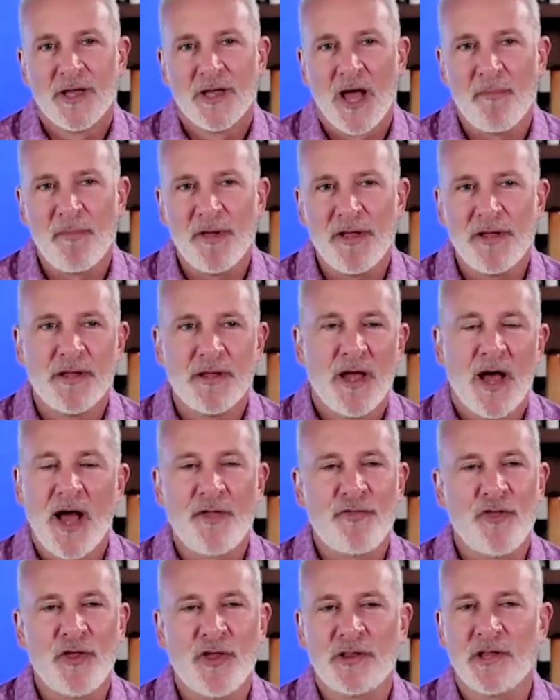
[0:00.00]
I mean,
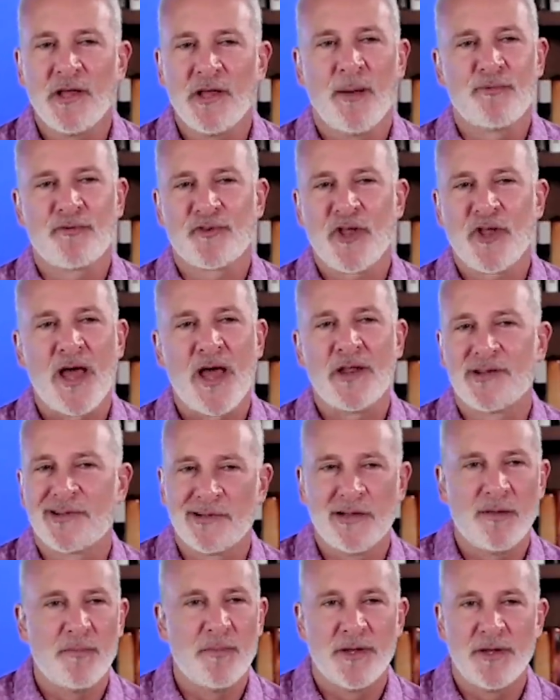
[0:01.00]
I think the upside
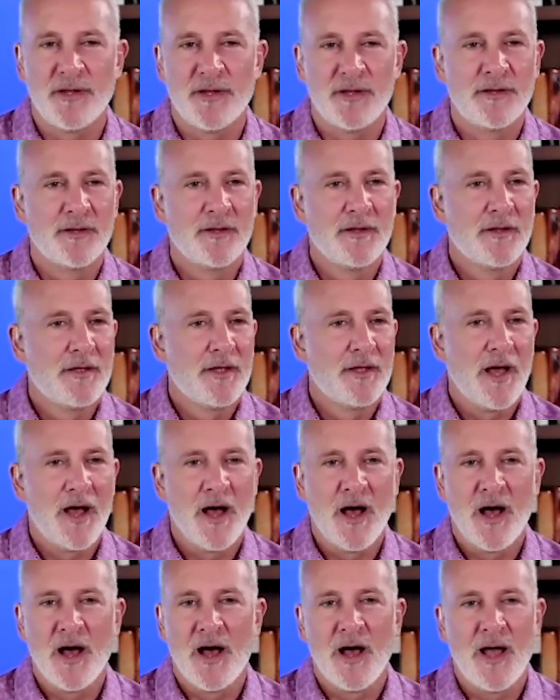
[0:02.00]
is limited,
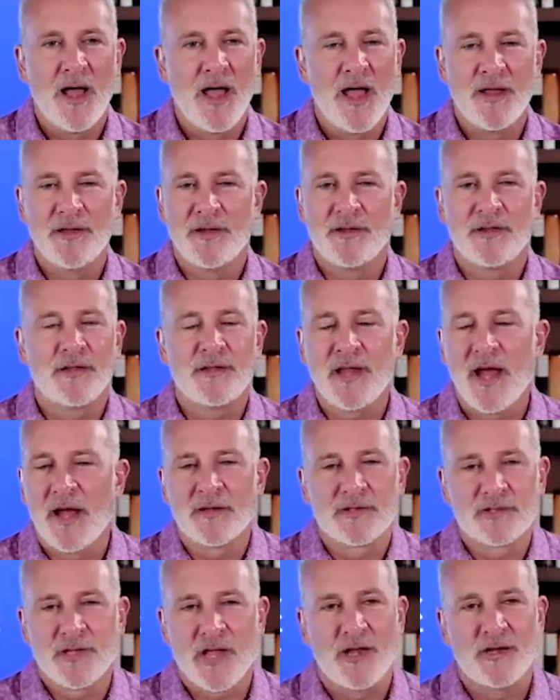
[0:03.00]
and the
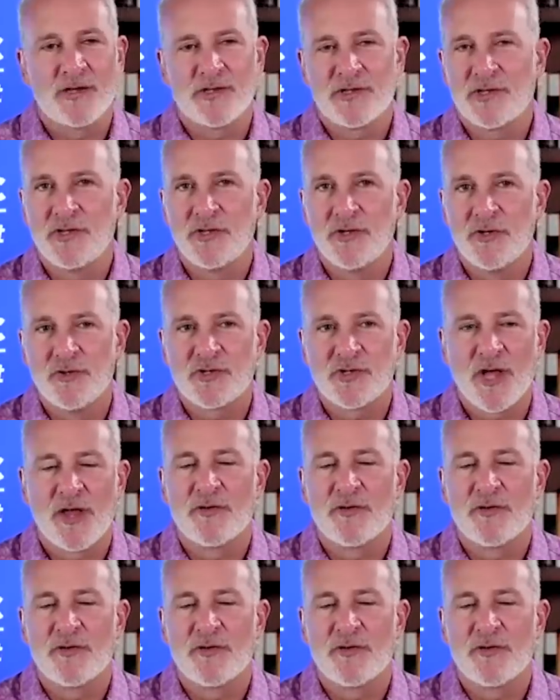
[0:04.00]
downside is huge.